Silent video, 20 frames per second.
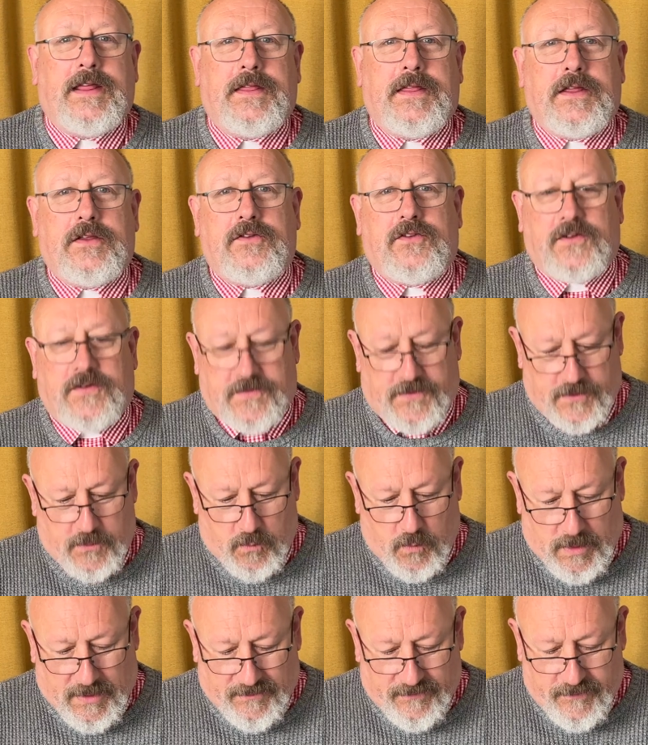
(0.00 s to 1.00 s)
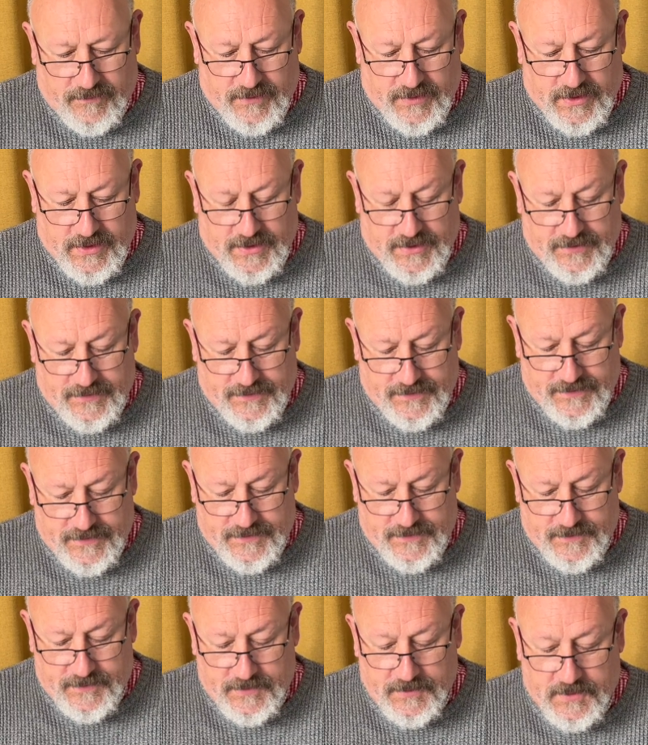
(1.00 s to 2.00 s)
than just the one
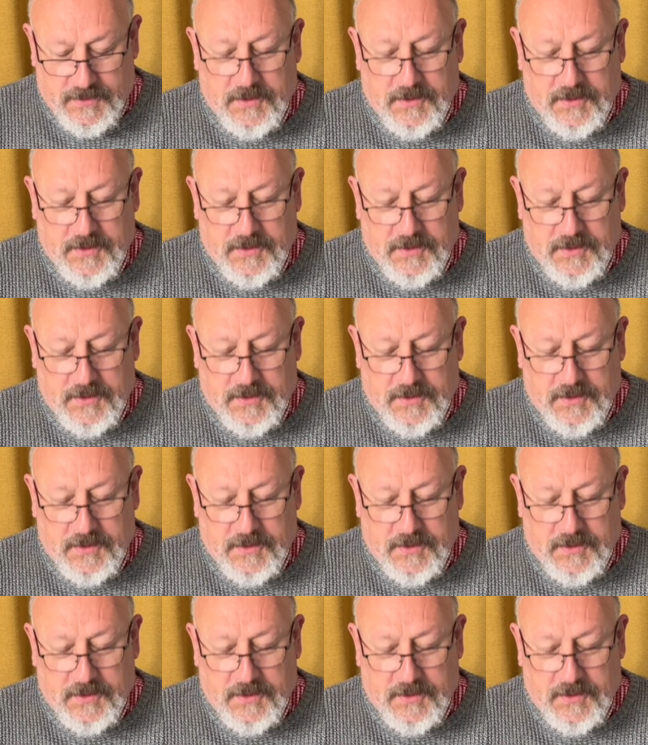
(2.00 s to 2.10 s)
verse